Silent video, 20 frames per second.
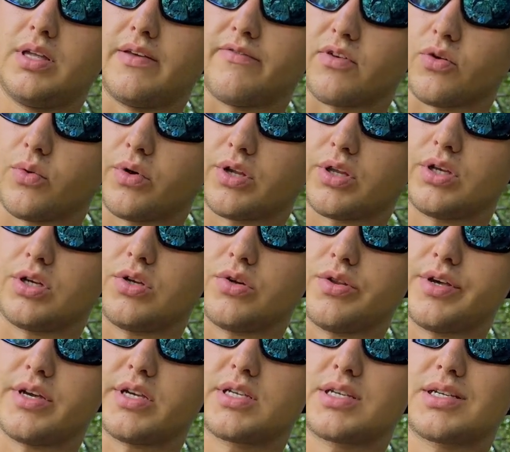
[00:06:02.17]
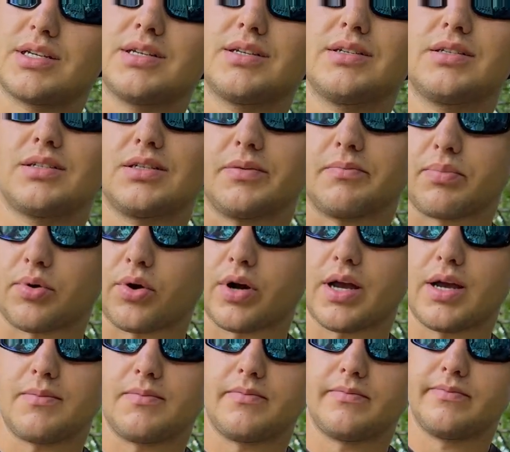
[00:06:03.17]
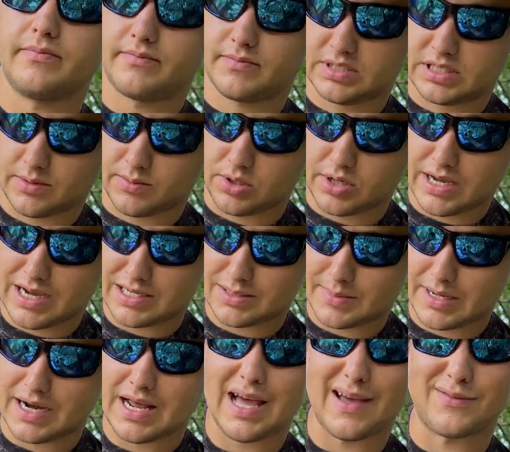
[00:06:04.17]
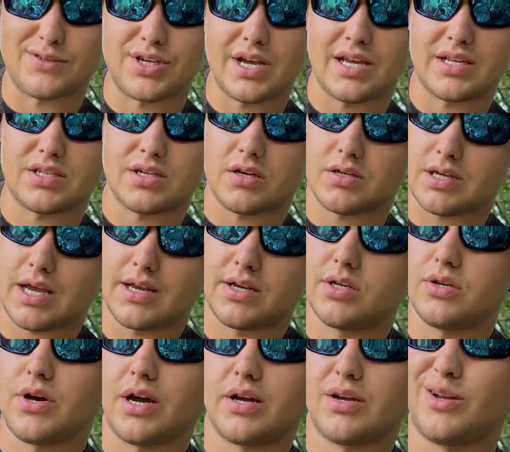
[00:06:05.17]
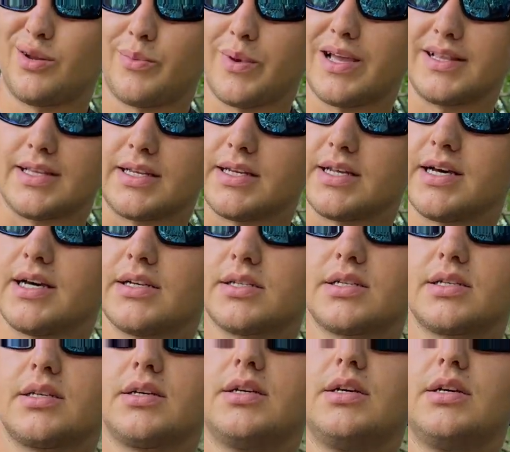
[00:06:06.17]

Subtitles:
if you wanted to do this to prep. Some of you guys may not have chainsaws. I do. I could have made the dust,